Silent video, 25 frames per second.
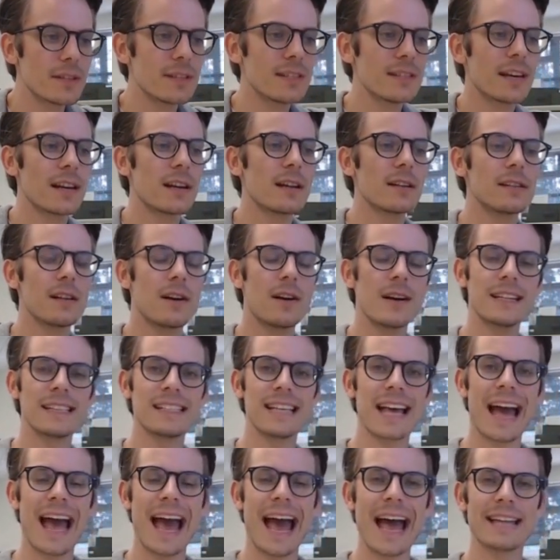and
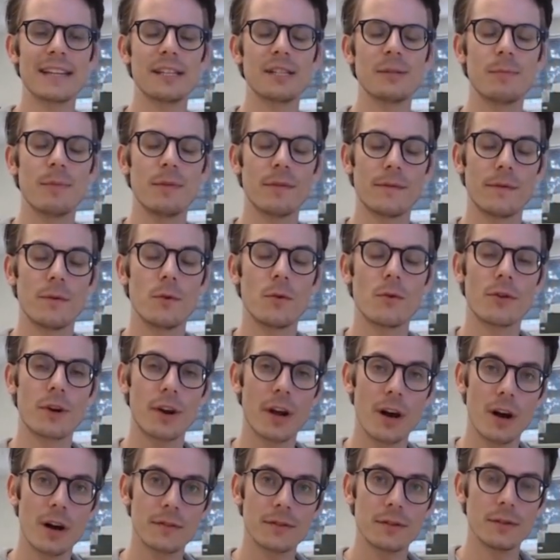sanitize hands before
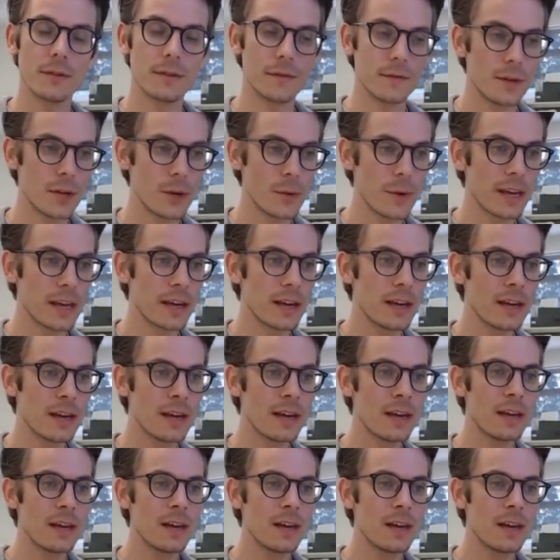and after the viewing.